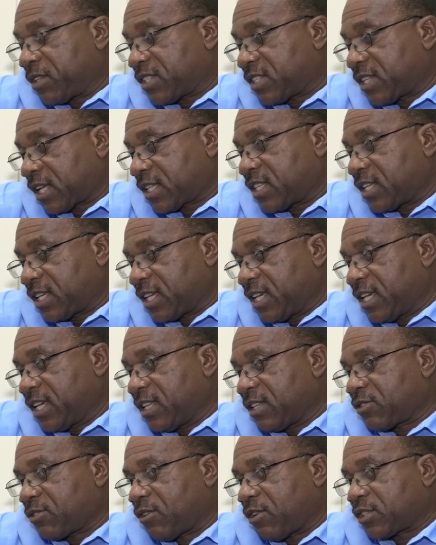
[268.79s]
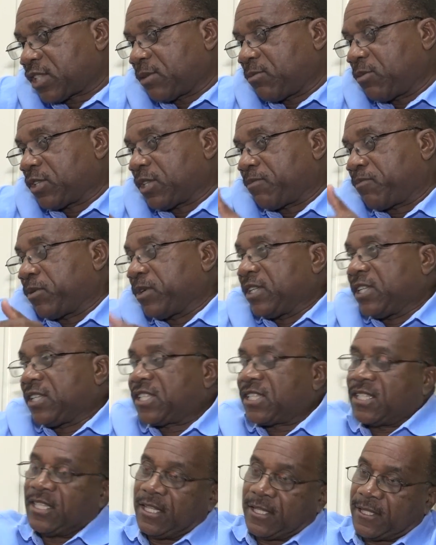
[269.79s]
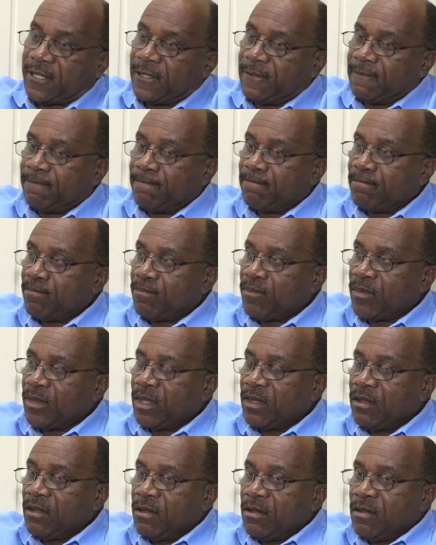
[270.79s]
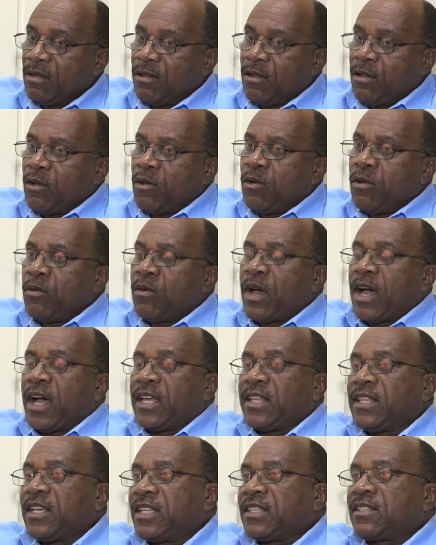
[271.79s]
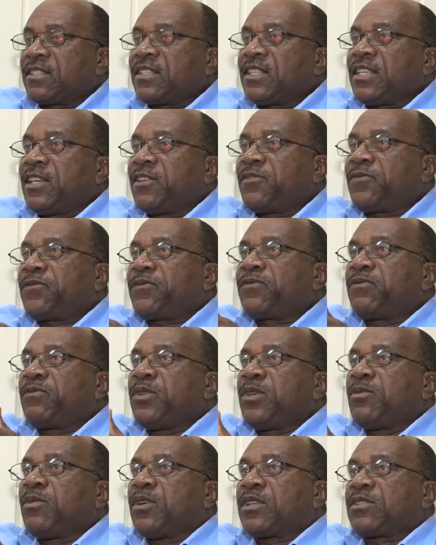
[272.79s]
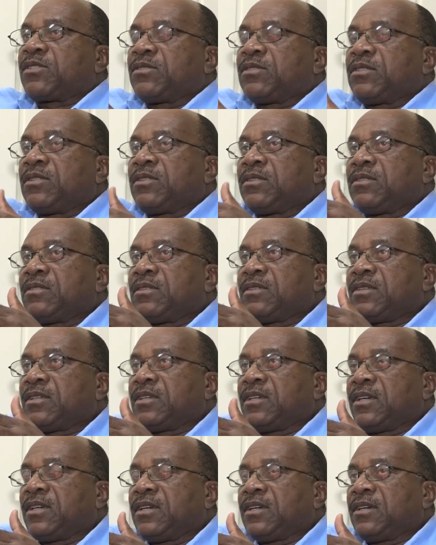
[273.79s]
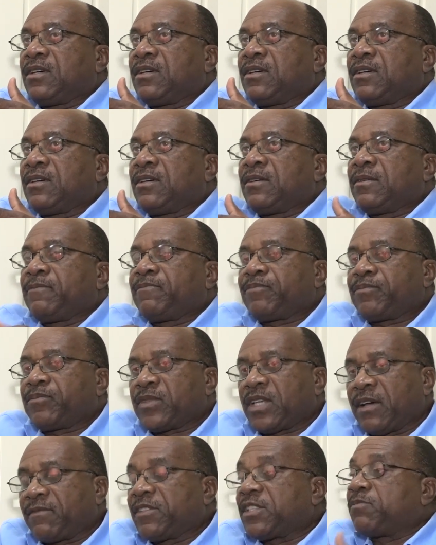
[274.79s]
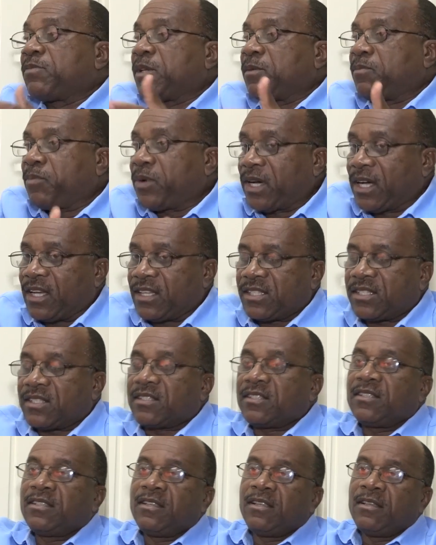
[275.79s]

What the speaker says: sector again talks about the police state. And that if we were to have this bill passed,